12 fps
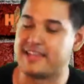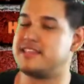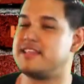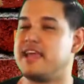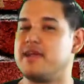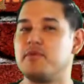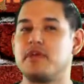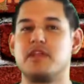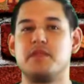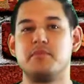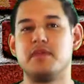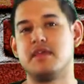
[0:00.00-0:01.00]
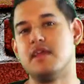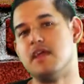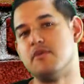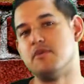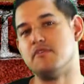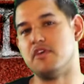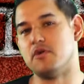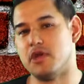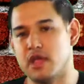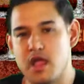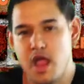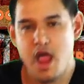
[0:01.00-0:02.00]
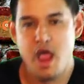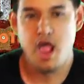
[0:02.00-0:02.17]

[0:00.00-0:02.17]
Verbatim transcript: and today we're gonna be reviewing